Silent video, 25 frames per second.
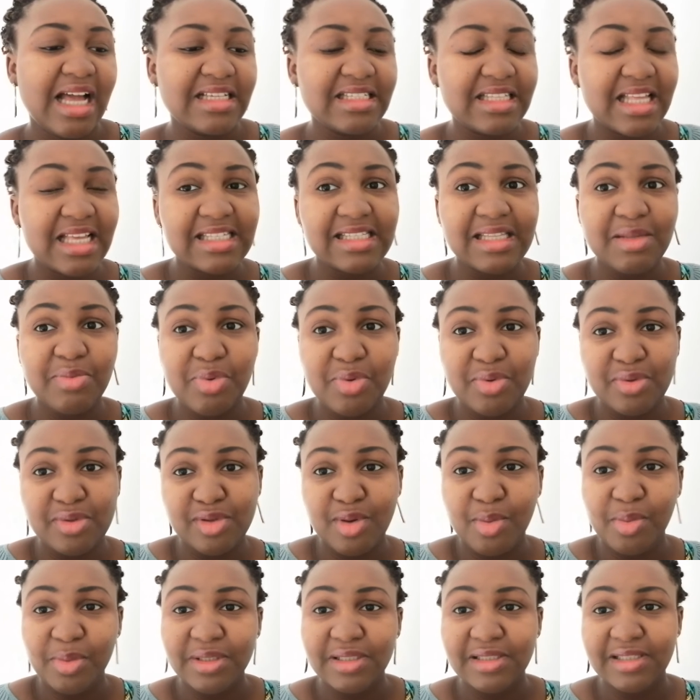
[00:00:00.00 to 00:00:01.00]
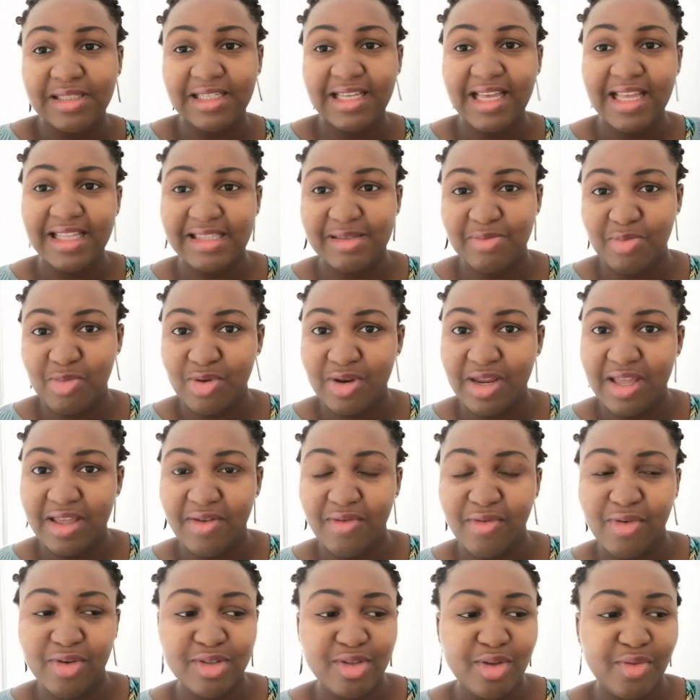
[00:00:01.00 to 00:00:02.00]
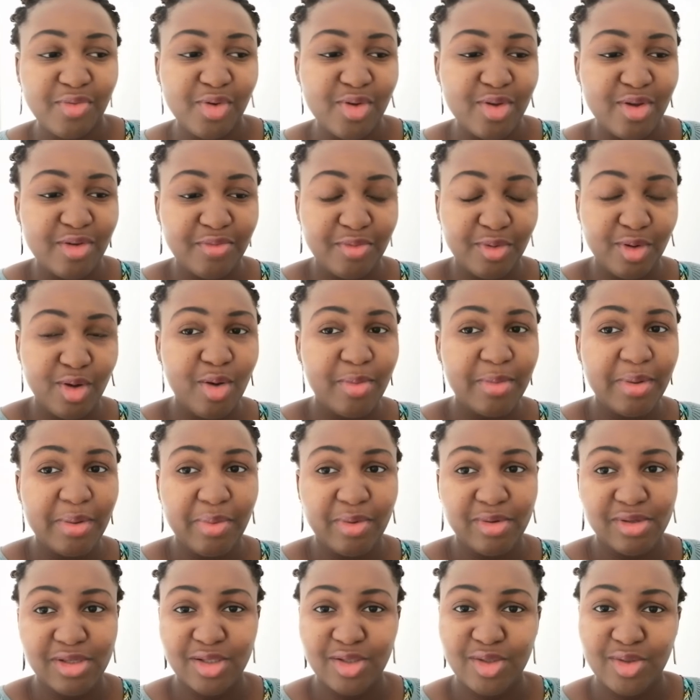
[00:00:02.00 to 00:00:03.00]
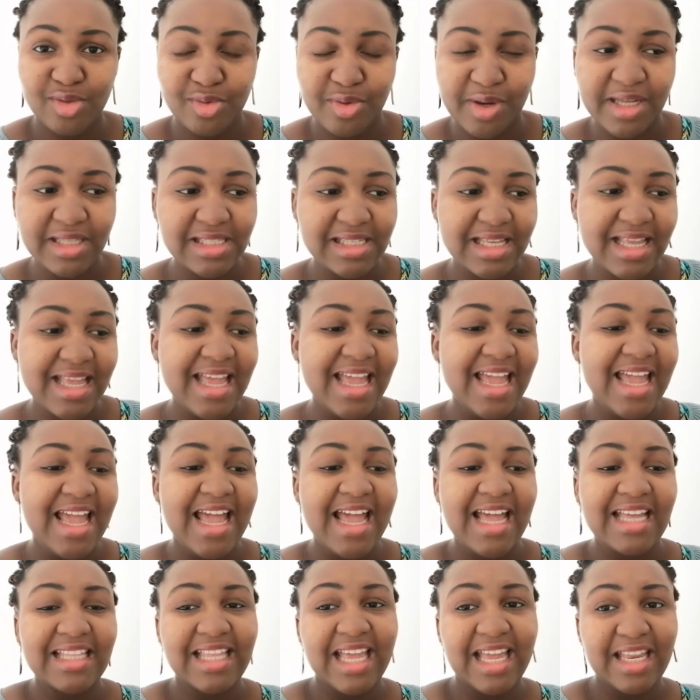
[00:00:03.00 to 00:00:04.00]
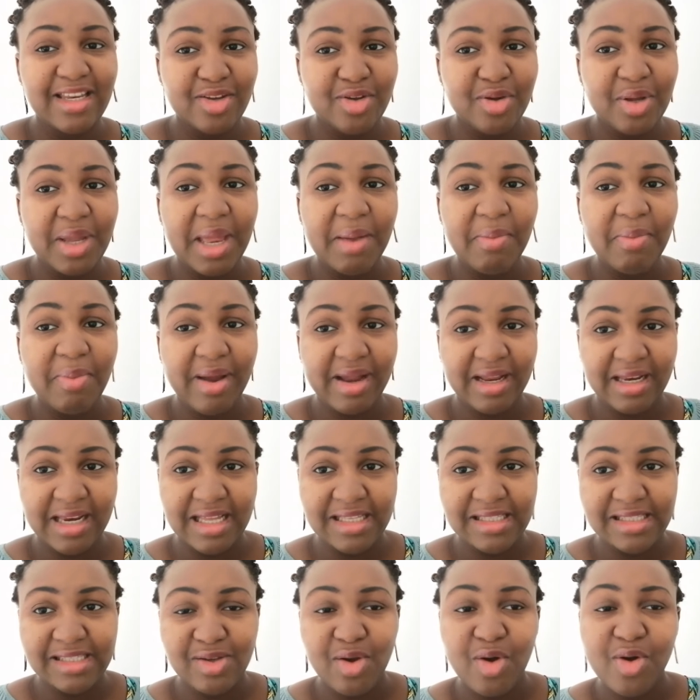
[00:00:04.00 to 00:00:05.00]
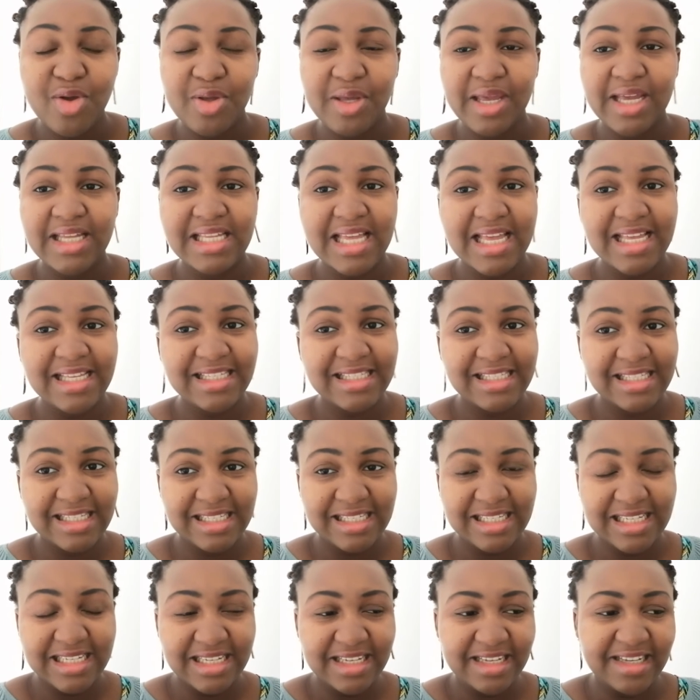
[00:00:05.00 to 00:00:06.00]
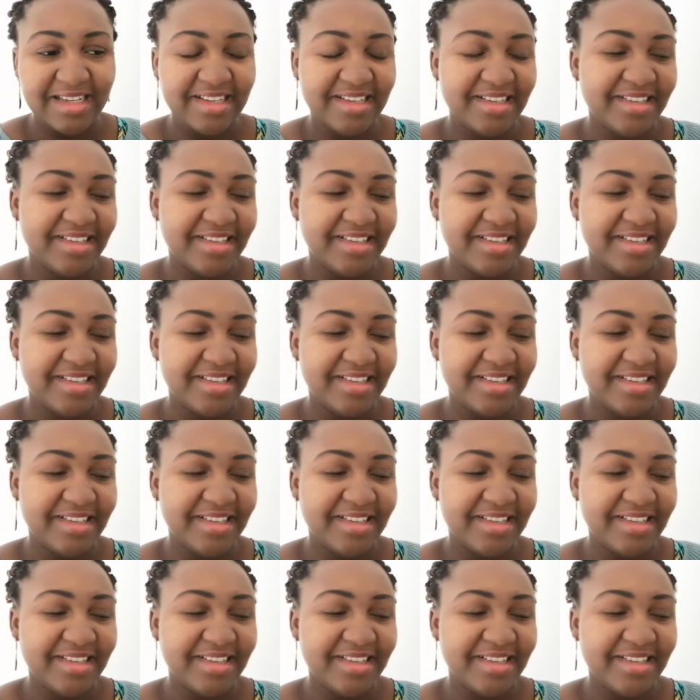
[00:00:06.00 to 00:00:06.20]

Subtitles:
start sleeping with somebody to get money, first of all, you become a prostitute, right? Then you get pregnant or you get STD.